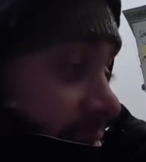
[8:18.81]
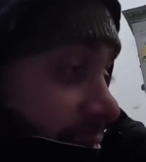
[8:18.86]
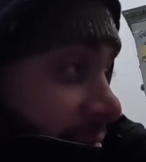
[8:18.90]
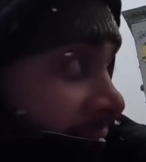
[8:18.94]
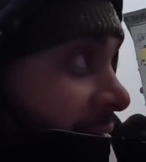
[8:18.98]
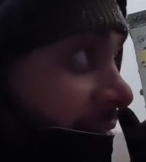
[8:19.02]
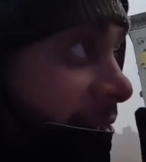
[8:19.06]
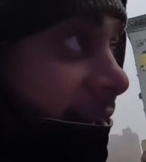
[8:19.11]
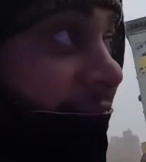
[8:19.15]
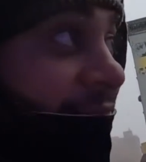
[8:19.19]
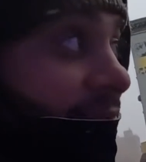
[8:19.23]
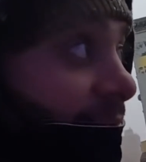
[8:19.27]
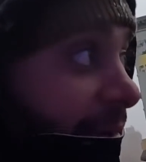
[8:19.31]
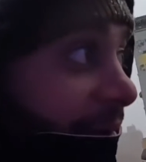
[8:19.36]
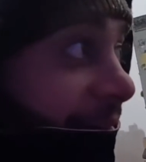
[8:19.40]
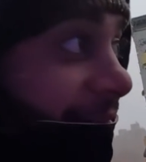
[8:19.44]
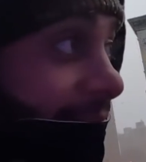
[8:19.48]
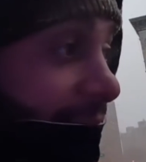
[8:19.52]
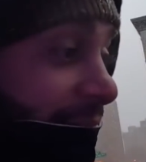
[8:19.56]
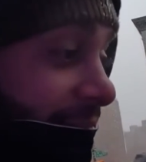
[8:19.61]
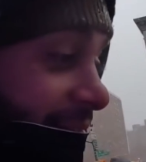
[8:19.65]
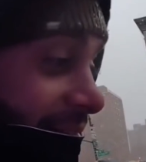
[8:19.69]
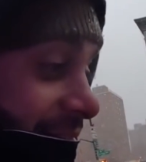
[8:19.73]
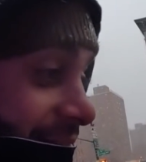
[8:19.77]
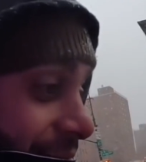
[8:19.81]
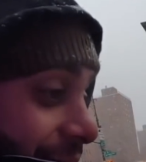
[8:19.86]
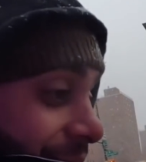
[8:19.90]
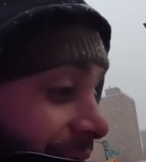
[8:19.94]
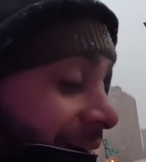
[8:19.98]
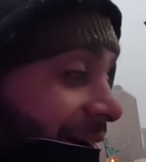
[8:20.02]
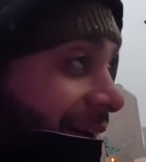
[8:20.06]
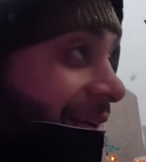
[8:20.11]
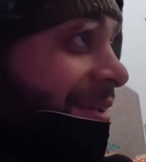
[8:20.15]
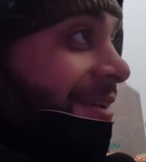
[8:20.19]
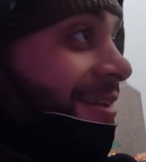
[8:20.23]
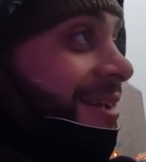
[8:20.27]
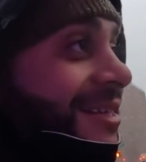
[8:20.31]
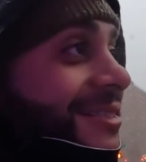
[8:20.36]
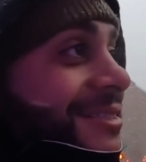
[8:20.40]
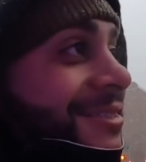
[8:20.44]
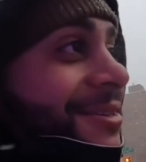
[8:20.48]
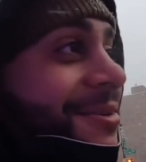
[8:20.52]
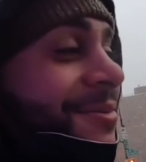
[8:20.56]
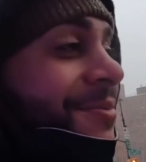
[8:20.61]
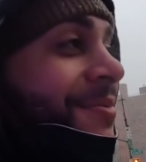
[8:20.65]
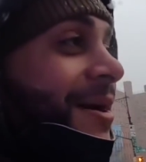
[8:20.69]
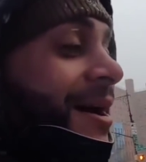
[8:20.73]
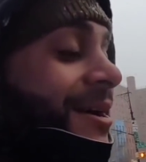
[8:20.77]
on. Everybody really do out here. I
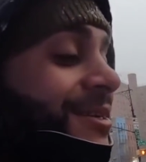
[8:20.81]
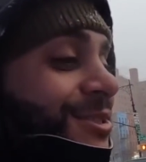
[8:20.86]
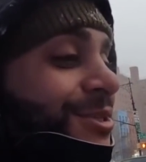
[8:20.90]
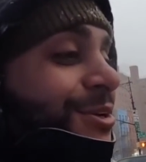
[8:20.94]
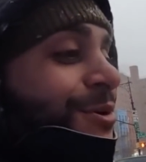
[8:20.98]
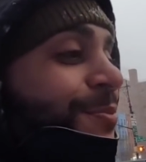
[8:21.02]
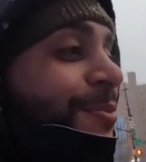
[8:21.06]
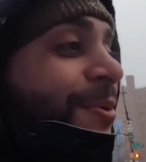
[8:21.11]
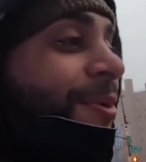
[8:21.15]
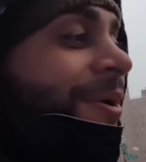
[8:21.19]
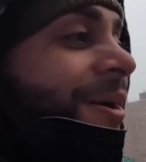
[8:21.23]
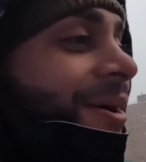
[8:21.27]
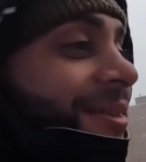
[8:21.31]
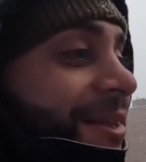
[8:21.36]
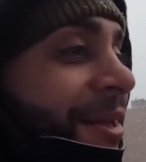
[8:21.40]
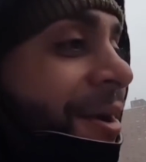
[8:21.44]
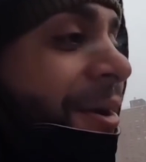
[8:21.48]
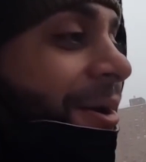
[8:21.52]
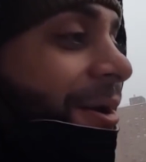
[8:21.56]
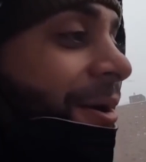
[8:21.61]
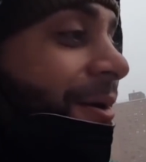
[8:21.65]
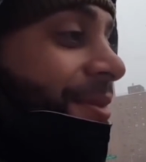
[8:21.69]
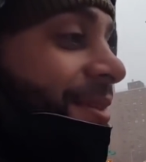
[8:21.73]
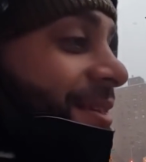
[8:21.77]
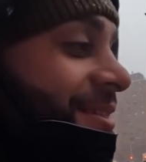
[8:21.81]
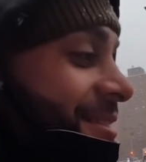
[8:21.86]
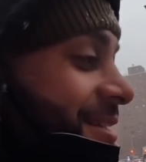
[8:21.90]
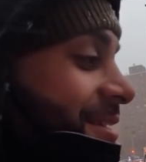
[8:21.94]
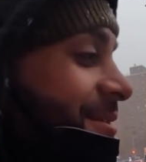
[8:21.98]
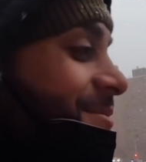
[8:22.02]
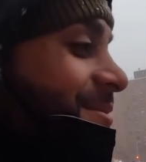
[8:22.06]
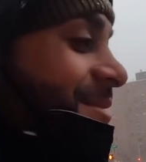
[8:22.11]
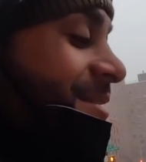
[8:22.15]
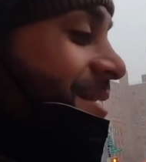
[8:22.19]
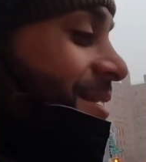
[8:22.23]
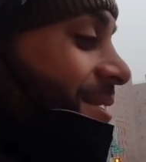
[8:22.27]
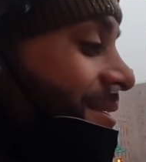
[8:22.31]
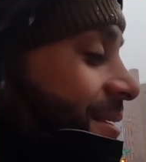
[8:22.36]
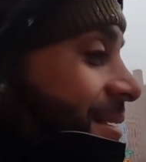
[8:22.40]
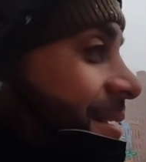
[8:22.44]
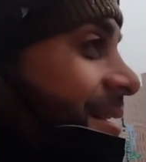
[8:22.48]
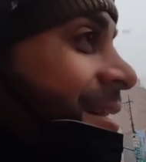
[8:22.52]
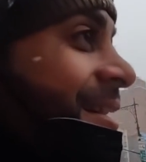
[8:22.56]
should have, I should have broke out the, uh, the tips though.